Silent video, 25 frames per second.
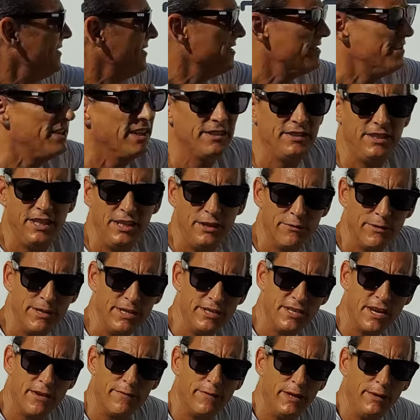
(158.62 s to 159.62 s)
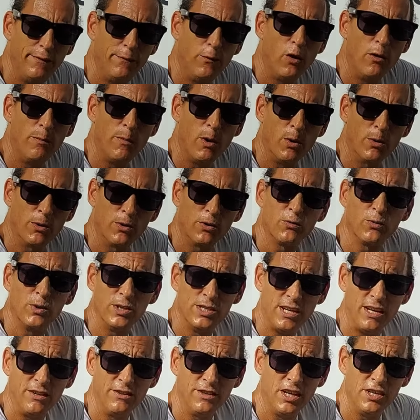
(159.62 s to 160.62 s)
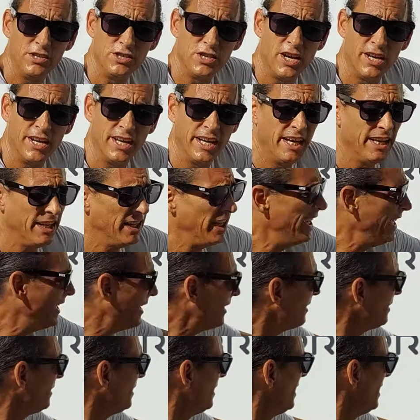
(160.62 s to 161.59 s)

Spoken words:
the 6374 motors, which I'll touch on again later.